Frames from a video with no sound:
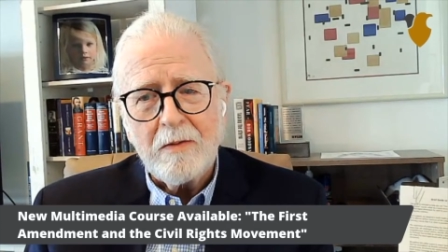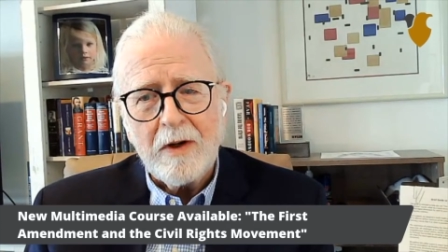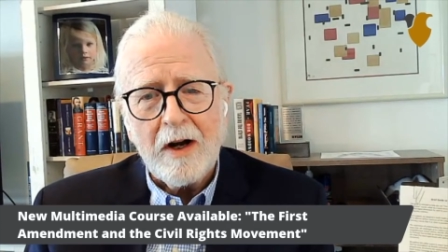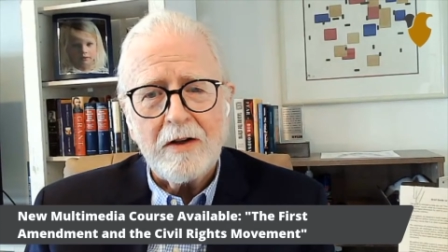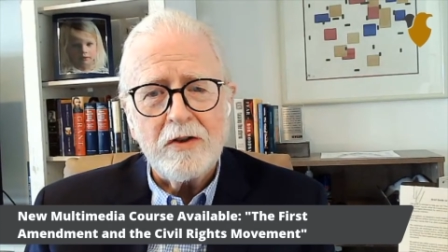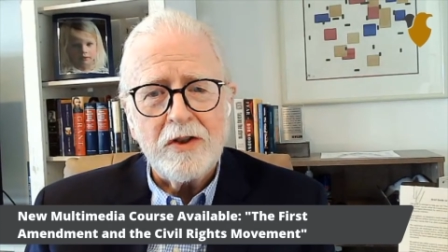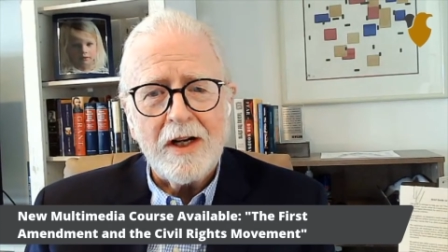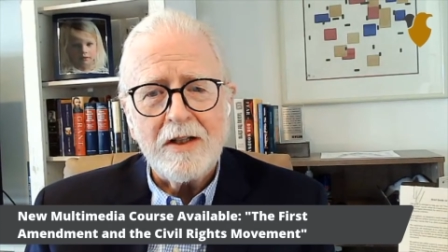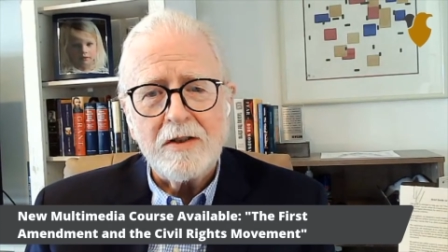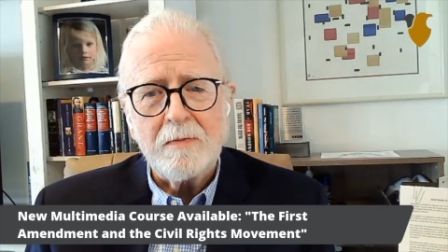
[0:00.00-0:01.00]
Would honor
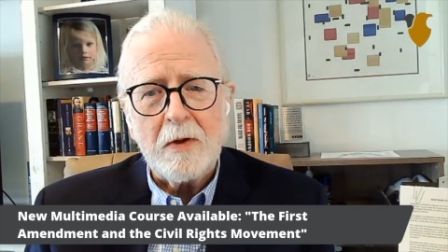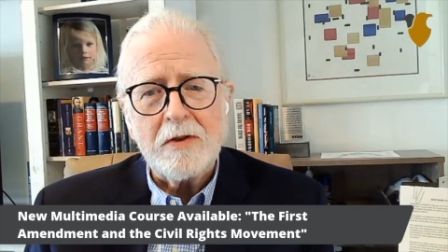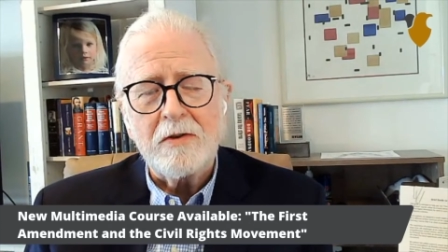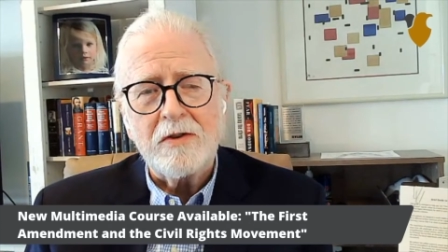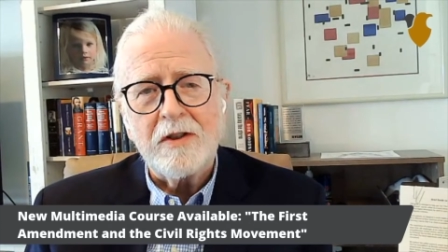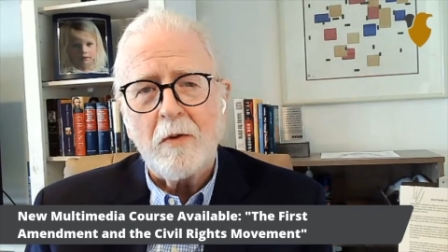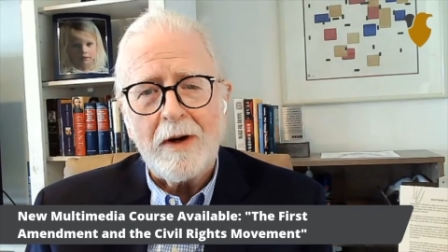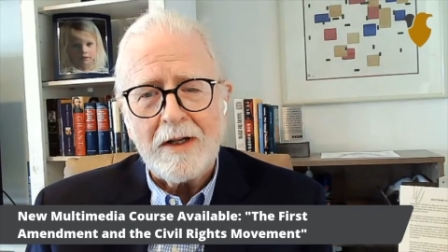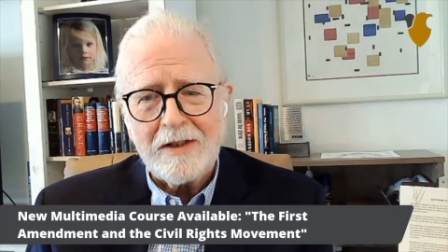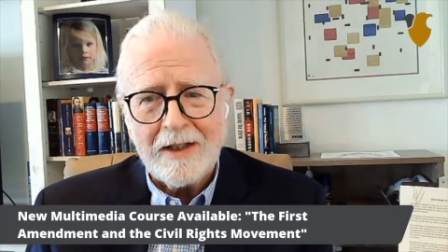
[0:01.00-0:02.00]
John's personal civil
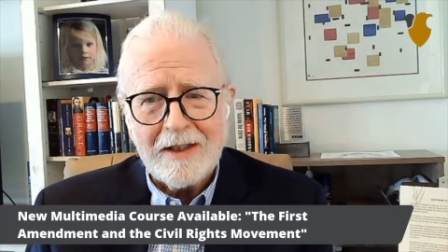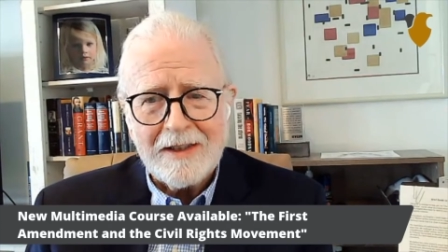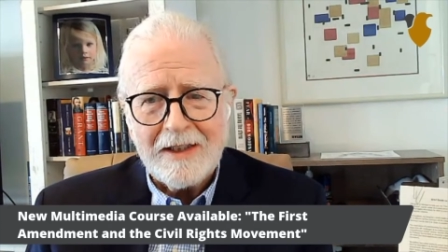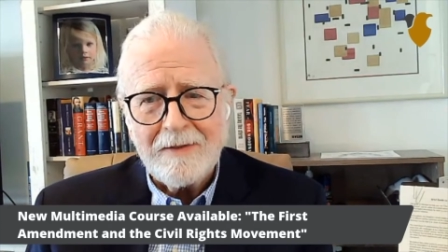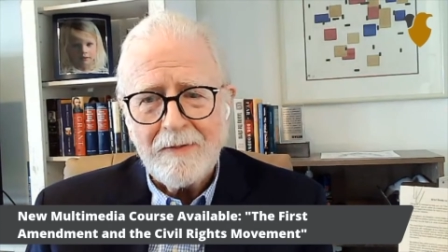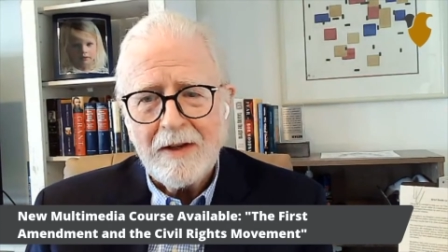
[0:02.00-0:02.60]
rights legacy,